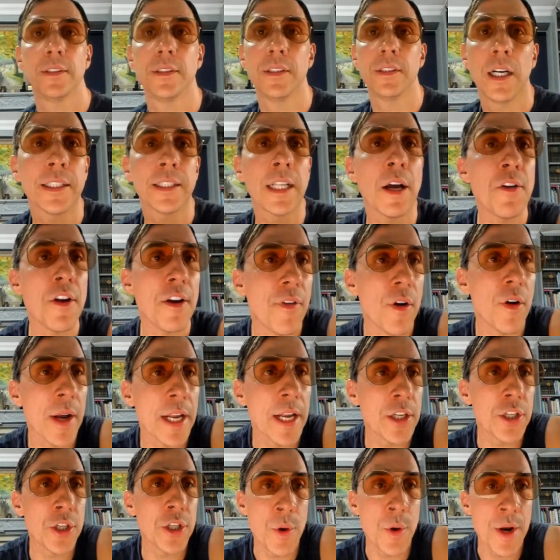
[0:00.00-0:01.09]
I don't know if I'll get
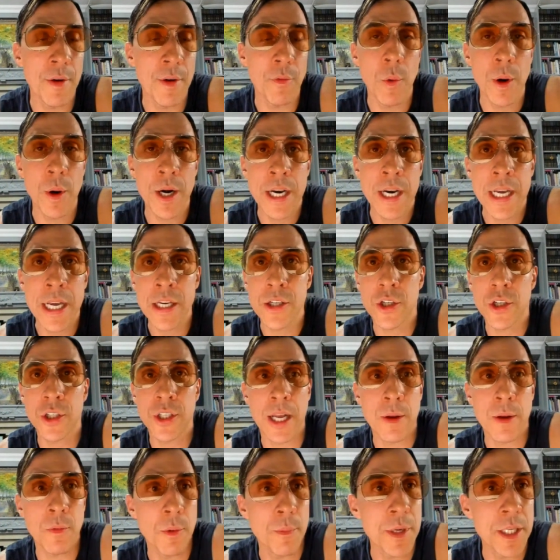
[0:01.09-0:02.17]
to do another one of these because they
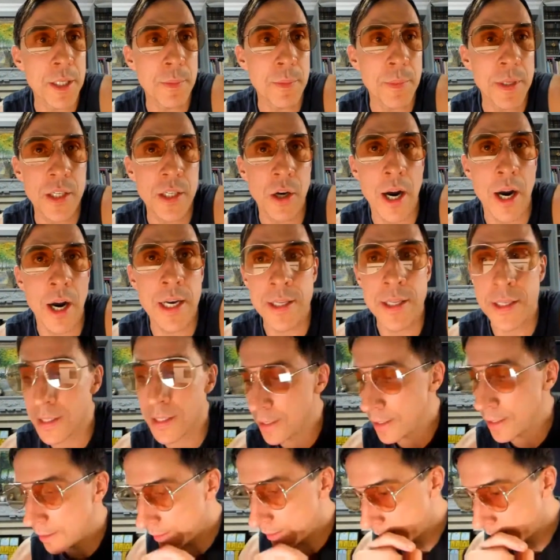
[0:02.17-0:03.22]
want me to be silenced.